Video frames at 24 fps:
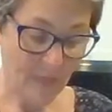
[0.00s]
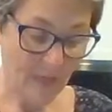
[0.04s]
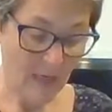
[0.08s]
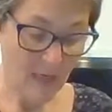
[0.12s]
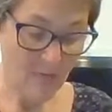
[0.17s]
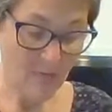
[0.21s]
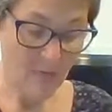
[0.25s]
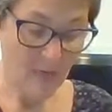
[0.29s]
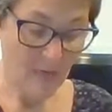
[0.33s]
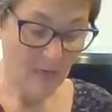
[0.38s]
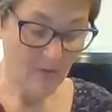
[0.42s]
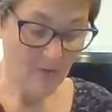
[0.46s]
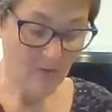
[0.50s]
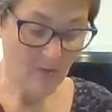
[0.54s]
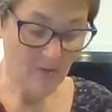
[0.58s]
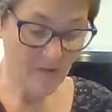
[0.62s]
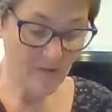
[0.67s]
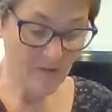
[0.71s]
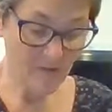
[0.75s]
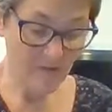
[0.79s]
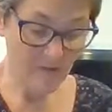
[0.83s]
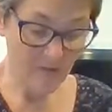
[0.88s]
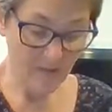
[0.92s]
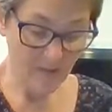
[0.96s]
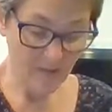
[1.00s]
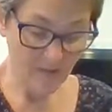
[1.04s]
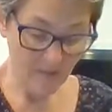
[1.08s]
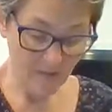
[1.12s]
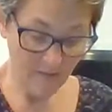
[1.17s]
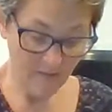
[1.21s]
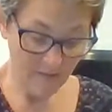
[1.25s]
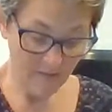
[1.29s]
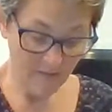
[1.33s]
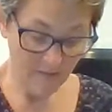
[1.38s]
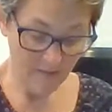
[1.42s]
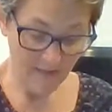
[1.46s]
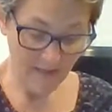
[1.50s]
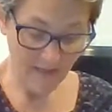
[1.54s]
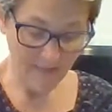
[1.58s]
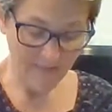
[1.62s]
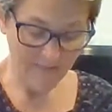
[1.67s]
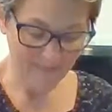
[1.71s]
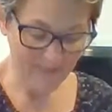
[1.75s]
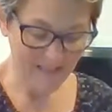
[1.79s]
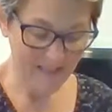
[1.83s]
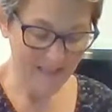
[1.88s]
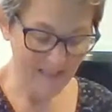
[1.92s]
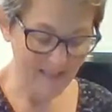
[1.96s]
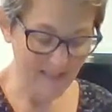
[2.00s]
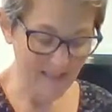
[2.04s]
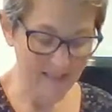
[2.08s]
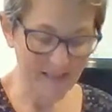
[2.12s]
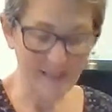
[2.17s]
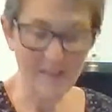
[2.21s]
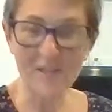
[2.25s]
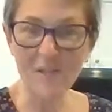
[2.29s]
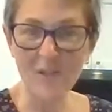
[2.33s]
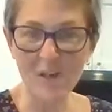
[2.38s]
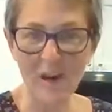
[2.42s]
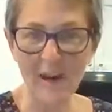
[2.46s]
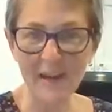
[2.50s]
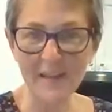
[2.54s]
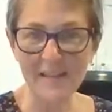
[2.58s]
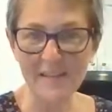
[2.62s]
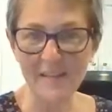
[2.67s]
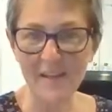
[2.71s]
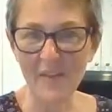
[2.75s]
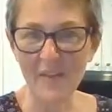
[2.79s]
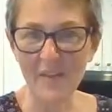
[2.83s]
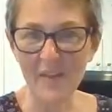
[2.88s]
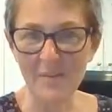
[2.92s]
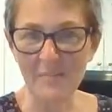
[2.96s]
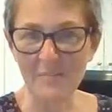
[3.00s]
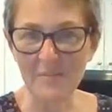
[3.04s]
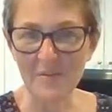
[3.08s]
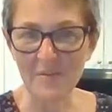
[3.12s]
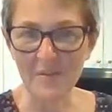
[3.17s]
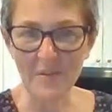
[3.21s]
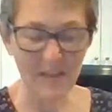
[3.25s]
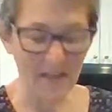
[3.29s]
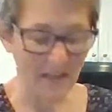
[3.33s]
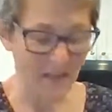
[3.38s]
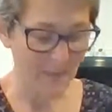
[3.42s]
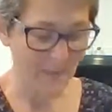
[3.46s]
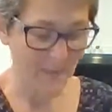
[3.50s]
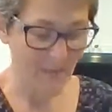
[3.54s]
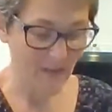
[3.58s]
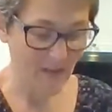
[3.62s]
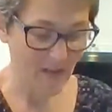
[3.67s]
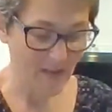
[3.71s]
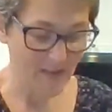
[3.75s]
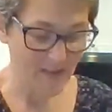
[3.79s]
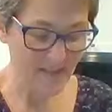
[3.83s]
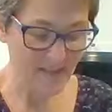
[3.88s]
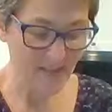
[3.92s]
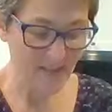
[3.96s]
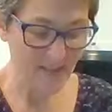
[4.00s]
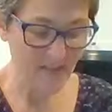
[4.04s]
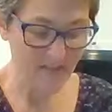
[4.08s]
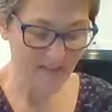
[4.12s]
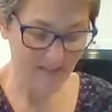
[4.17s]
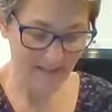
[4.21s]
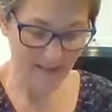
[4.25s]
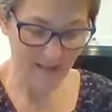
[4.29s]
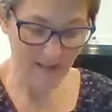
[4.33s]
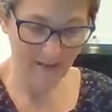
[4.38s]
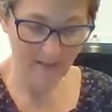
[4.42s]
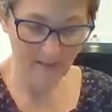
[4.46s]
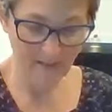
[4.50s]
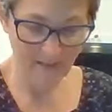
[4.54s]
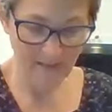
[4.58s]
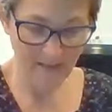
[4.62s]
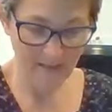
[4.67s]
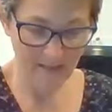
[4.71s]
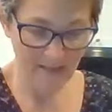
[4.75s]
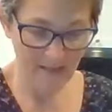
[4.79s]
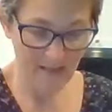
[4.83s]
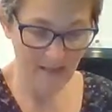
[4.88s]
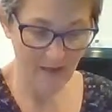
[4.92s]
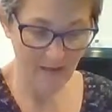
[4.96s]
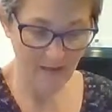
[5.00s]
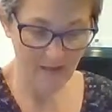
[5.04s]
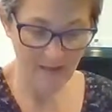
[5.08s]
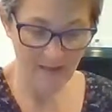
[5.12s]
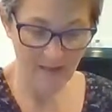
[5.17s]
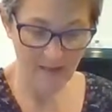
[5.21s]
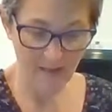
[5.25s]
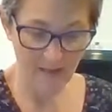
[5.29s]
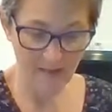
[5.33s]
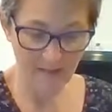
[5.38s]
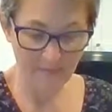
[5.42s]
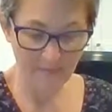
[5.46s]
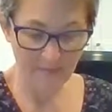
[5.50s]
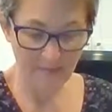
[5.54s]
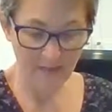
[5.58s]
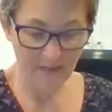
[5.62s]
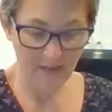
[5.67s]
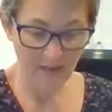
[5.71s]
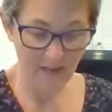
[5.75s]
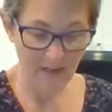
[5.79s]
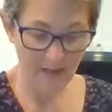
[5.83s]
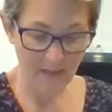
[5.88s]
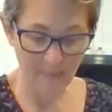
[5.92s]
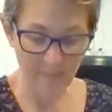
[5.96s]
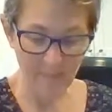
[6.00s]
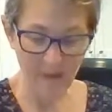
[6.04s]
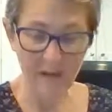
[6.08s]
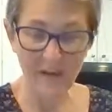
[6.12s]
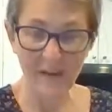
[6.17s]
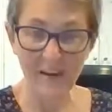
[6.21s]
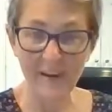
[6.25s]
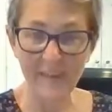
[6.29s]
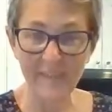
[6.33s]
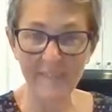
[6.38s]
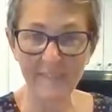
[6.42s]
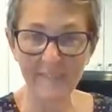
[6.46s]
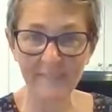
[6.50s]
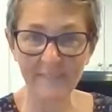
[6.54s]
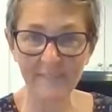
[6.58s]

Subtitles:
I'm going to drizzle it. Yeah, see, this is correct. Now that I'm doing it, I'm realizing, yeah, this is how it's done. Sorry, Aunt Mary.